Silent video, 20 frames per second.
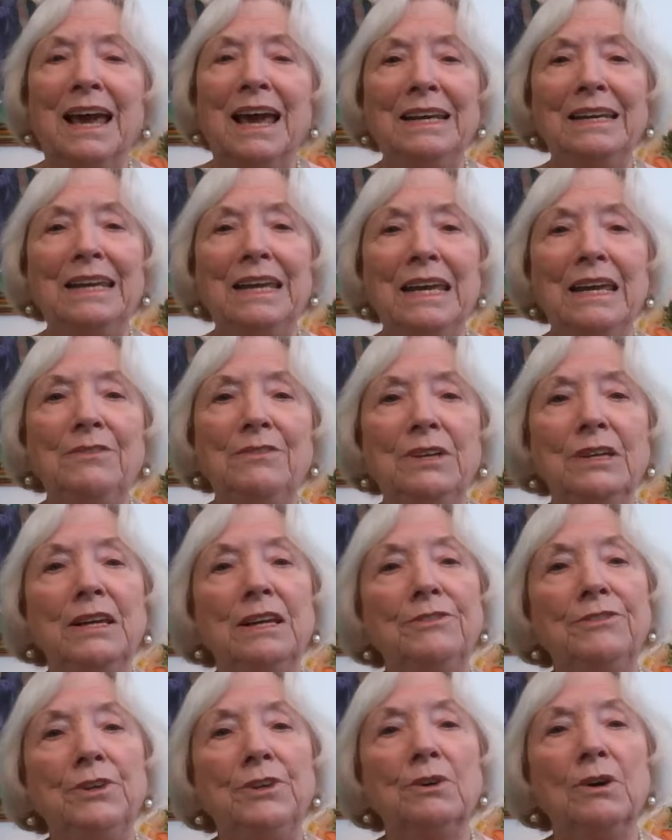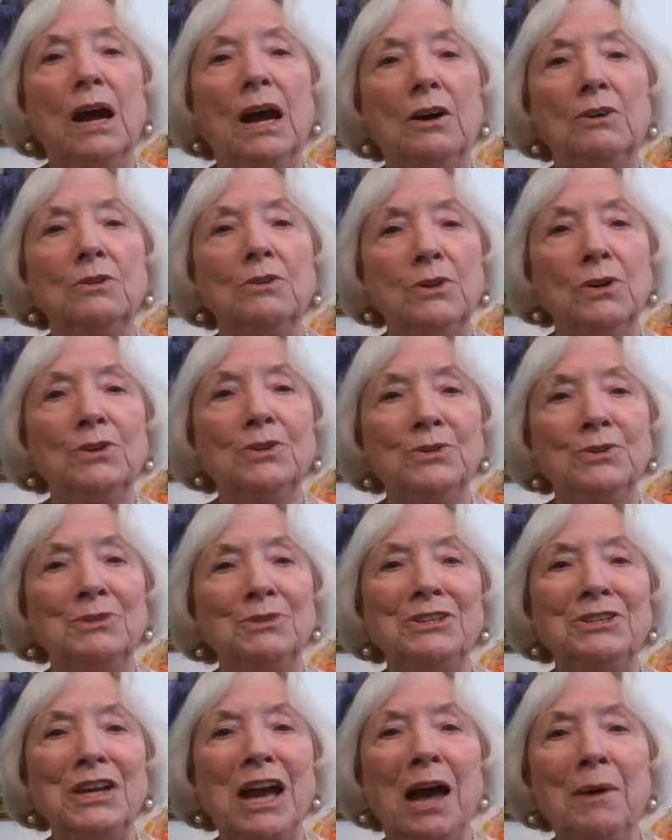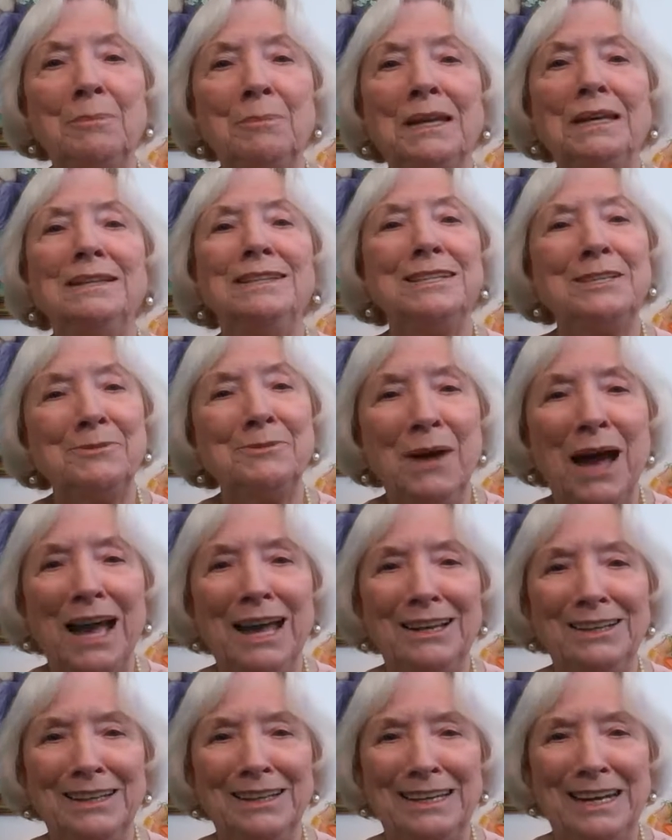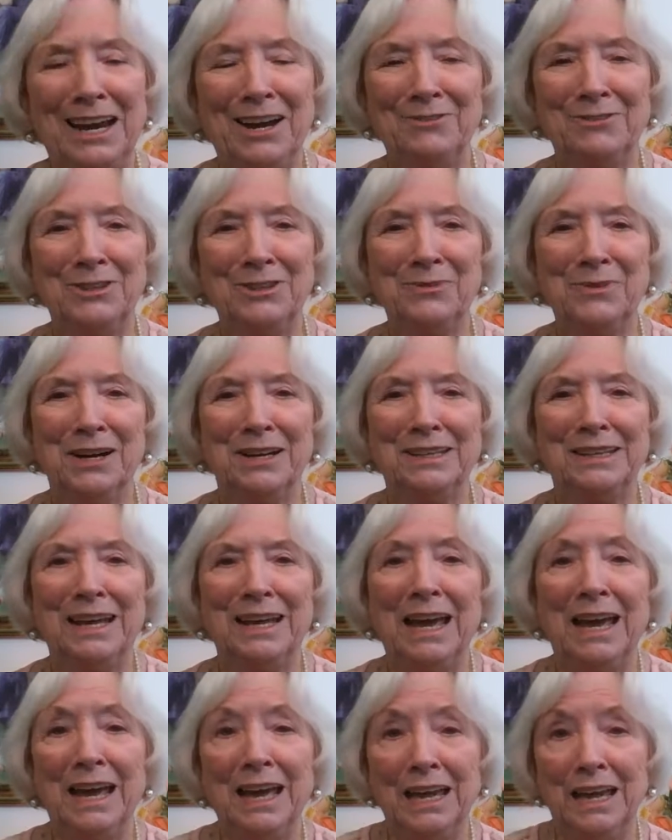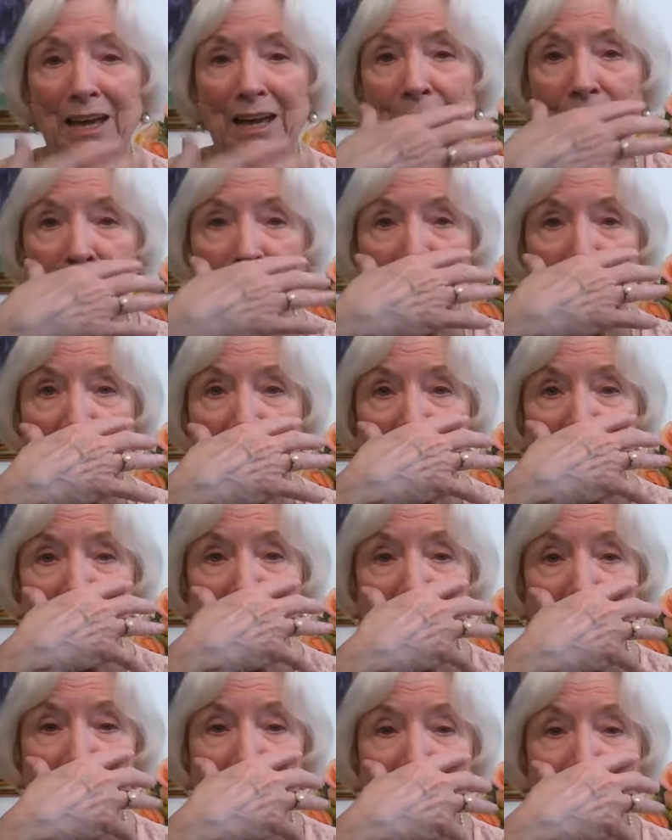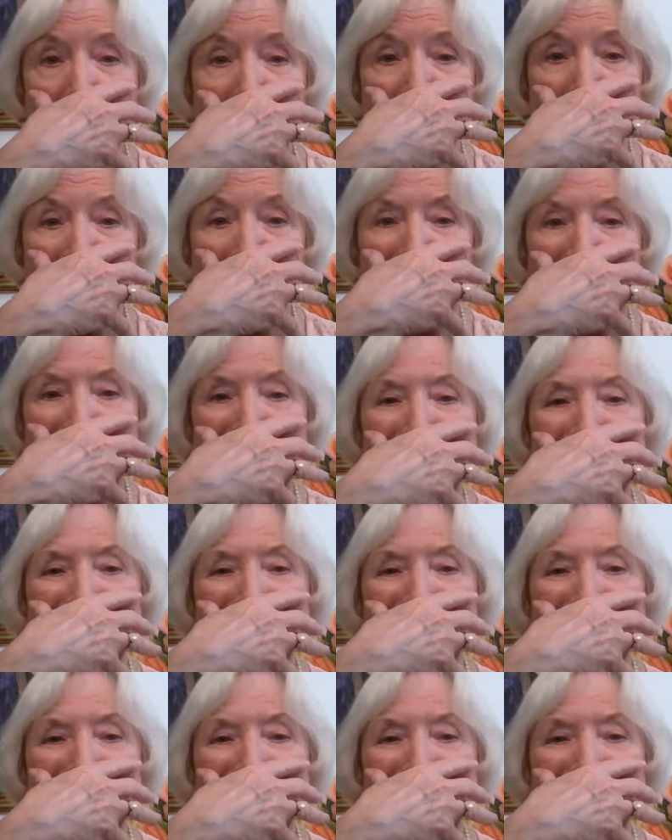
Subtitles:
And even if you're out grocery shopping, smile at everyone. If your face is covered,